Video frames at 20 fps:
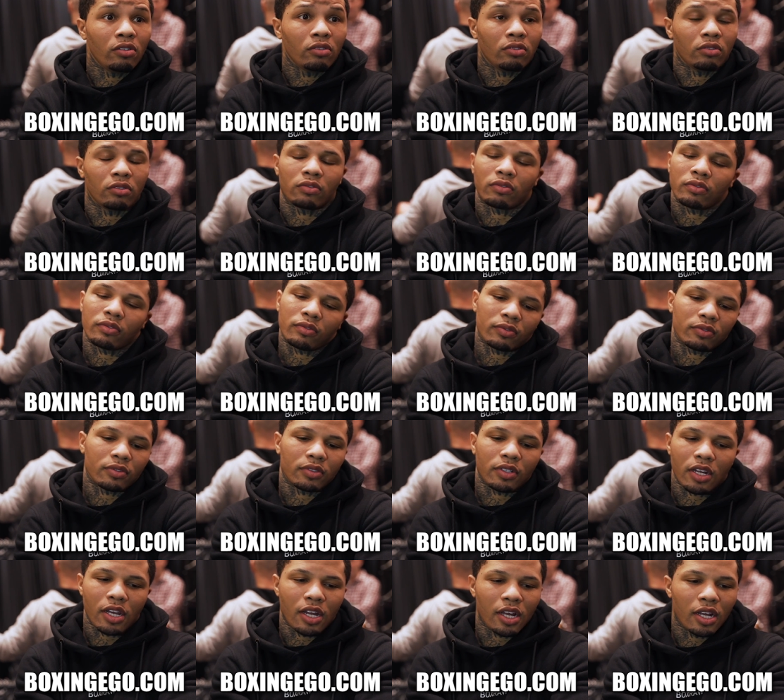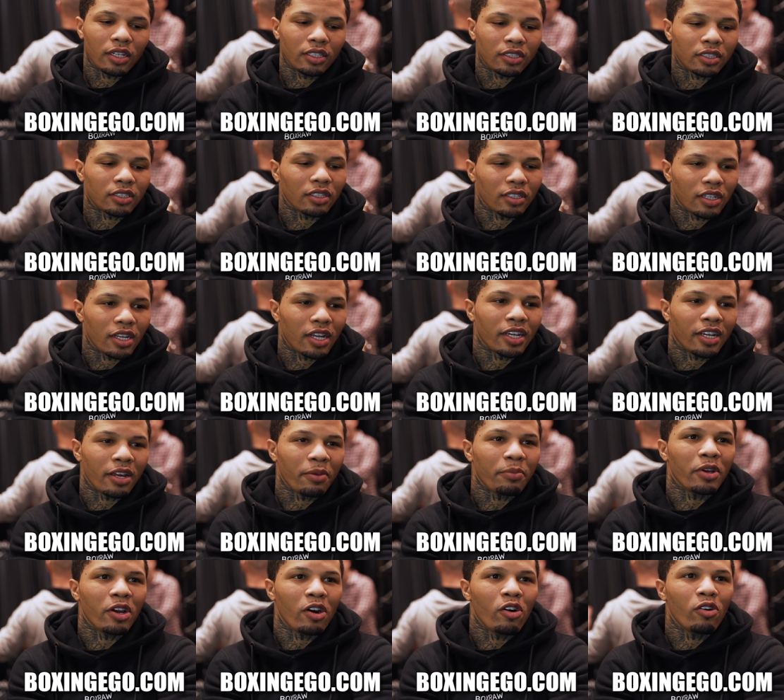Tank is definitely a
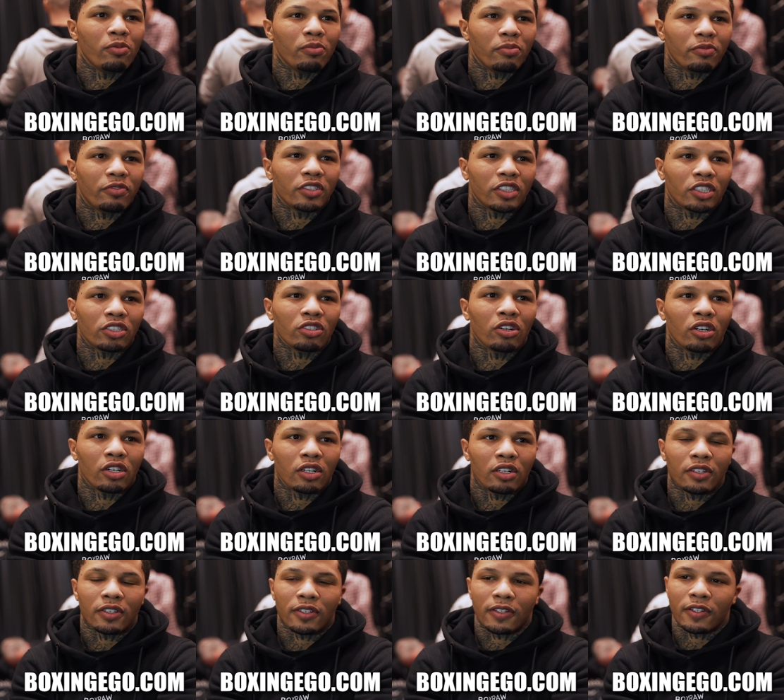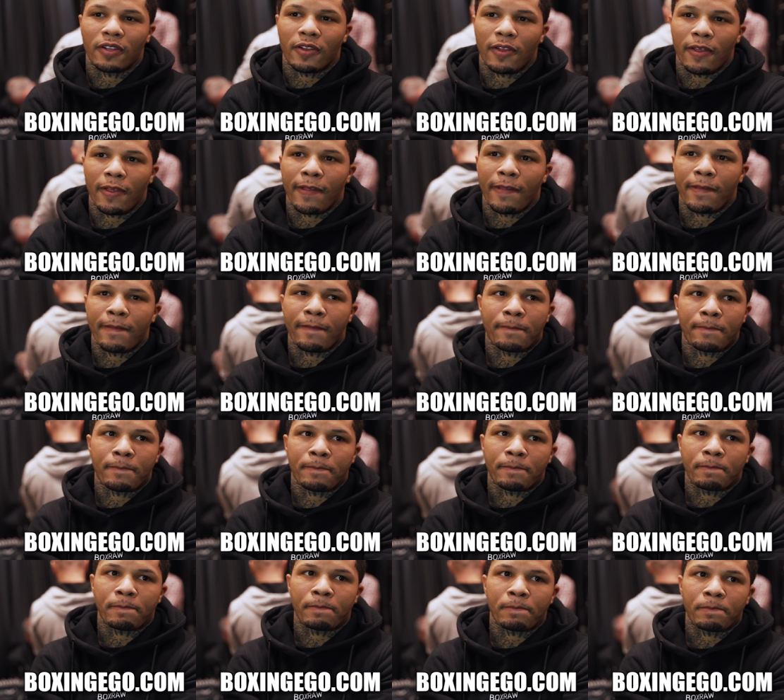star, people. Drake was there,
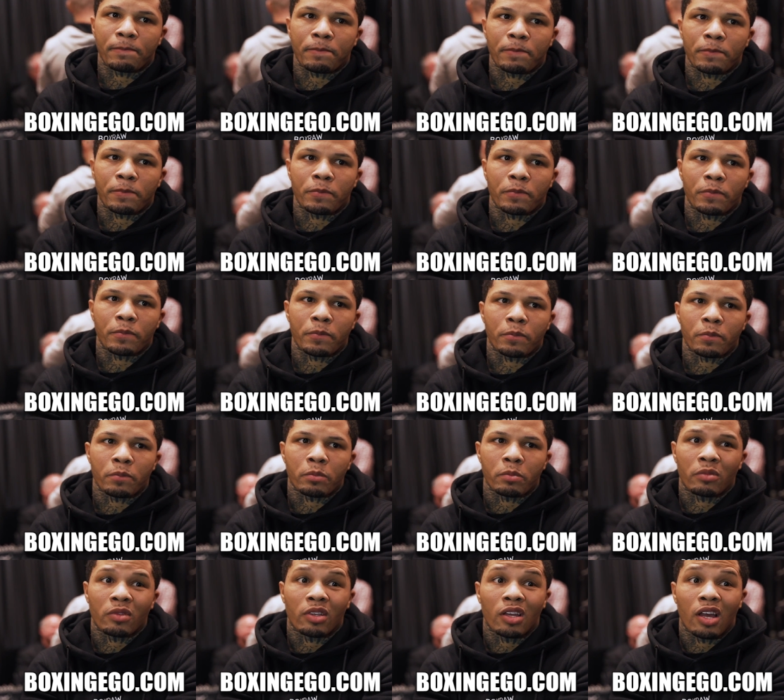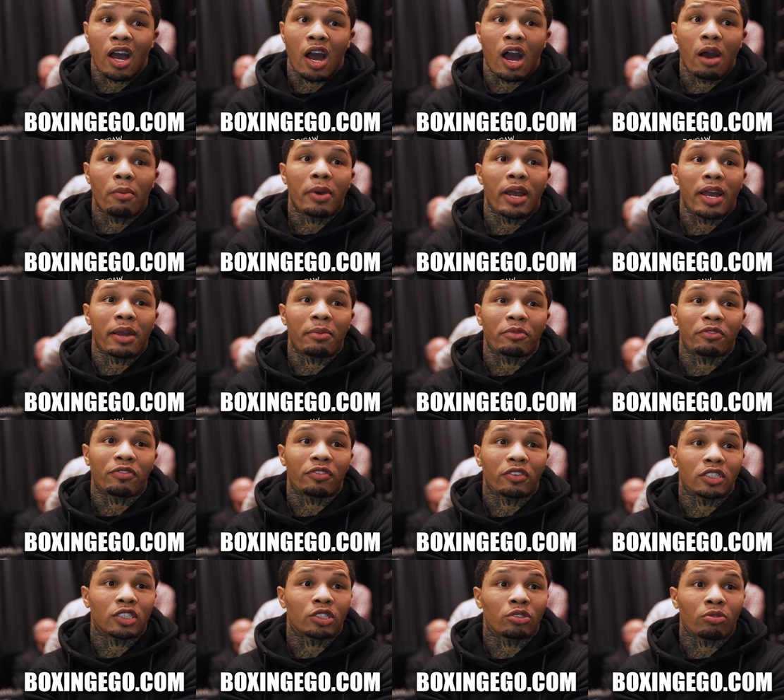Meek Mill,
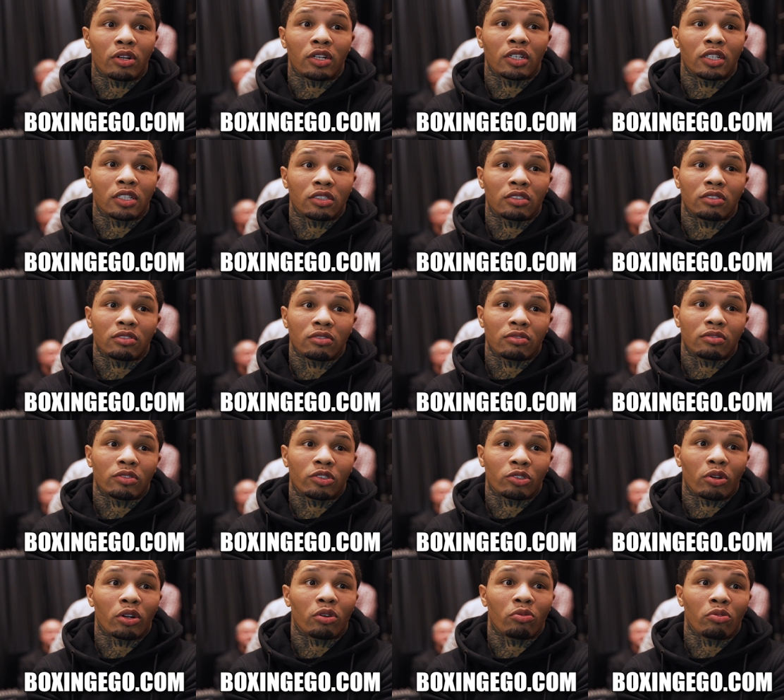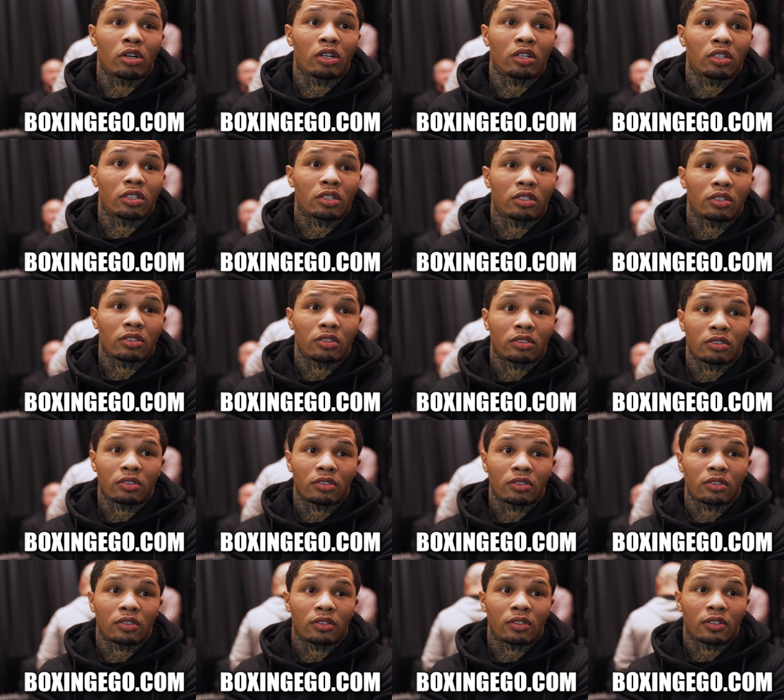Beckham, Odell was there,
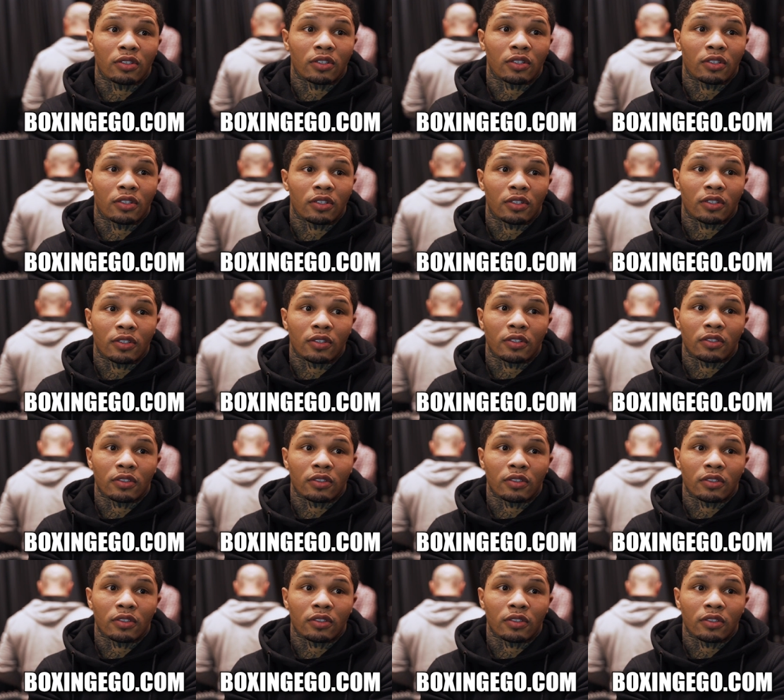Odell Beckham,